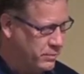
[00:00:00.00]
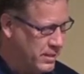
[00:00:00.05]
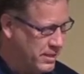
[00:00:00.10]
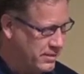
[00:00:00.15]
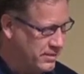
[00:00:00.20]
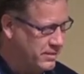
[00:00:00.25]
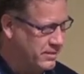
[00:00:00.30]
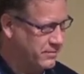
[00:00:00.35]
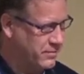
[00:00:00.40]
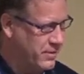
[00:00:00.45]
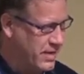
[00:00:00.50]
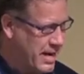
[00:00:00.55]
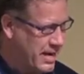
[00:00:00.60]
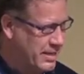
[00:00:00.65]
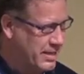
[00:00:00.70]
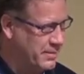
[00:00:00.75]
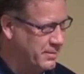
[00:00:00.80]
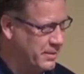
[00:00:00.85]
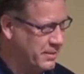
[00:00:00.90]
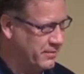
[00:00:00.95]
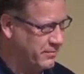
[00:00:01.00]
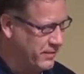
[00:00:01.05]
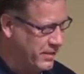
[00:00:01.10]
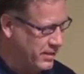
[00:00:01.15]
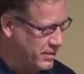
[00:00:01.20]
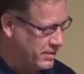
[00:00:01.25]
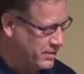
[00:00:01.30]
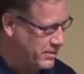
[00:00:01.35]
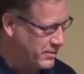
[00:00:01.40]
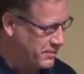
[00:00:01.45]
president for academic
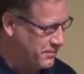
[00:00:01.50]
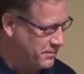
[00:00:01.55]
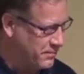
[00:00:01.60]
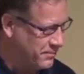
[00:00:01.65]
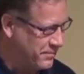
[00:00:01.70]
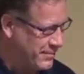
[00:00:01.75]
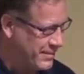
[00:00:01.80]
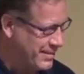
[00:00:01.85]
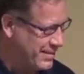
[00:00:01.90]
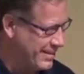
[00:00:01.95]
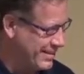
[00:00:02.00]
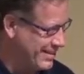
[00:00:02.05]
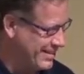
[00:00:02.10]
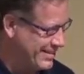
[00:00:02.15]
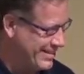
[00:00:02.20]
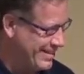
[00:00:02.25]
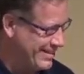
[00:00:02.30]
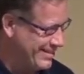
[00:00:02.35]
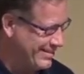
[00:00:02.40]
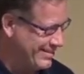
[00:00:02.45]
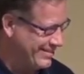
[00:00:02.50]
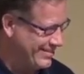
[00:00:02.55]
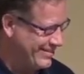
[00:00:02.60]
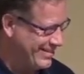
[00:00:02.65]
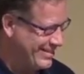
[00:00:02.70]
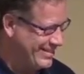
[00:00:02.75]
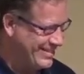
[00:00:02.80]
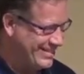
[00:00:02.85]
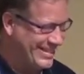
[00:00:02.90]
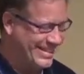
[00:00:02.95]
affairs. Did I get that
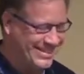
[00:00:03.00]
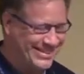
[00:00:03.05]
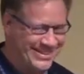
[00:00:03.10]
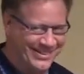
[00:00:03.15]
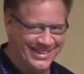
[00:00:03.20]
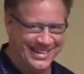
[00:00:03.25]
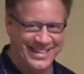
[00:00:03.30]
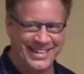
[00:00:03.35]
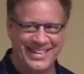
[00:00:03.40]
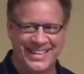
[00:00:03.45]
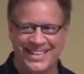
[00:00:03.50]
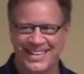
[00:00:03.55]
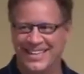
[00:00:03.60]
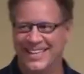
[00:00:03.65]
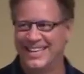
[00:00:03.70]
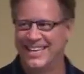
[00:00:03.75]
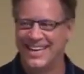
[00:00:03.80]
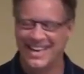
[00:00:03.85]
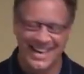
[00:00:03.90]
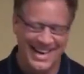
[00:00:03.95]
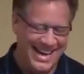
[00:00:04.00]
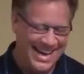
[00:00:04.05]
right? Yes, okay.